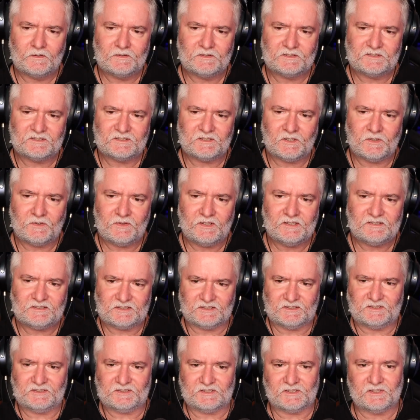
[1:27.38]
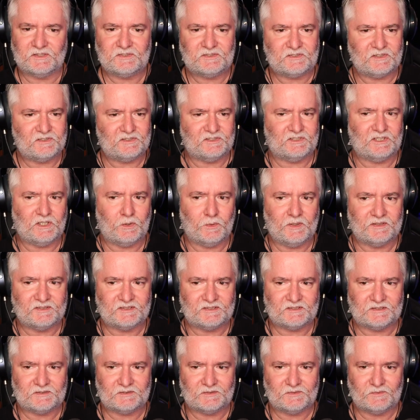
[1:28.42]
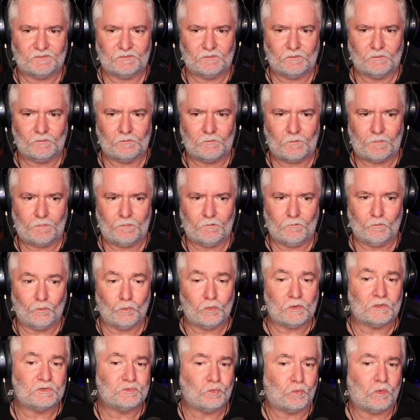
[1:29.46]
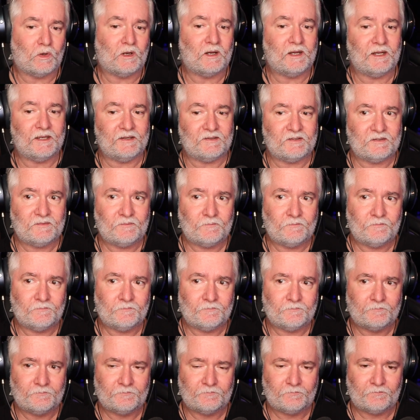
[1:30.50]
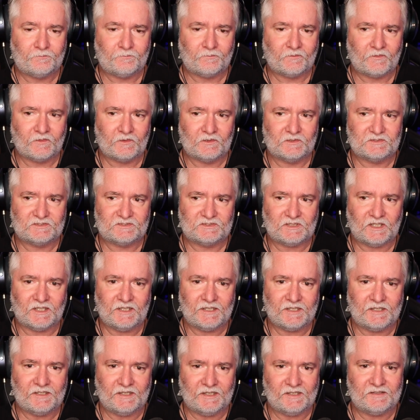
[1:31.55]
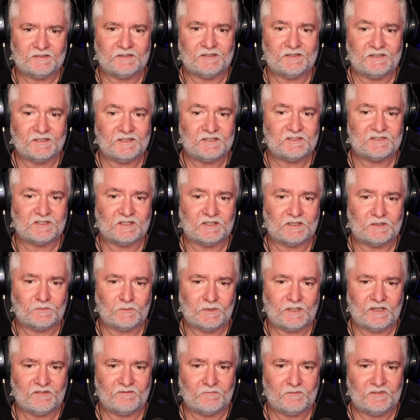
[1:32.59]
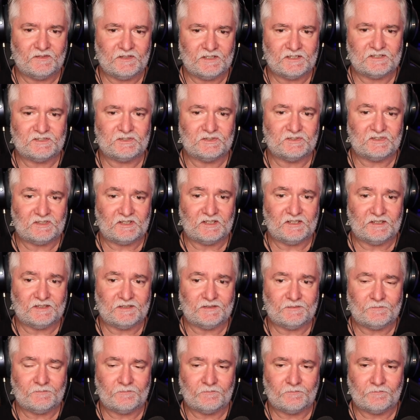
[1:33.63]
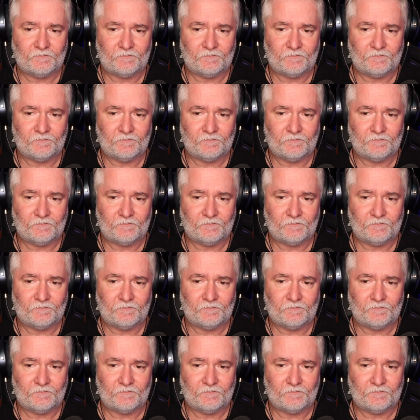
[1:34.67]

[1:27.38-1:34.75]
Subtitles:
So this just goes to show it's worldwide. Starting in Indonesia, we have issues here.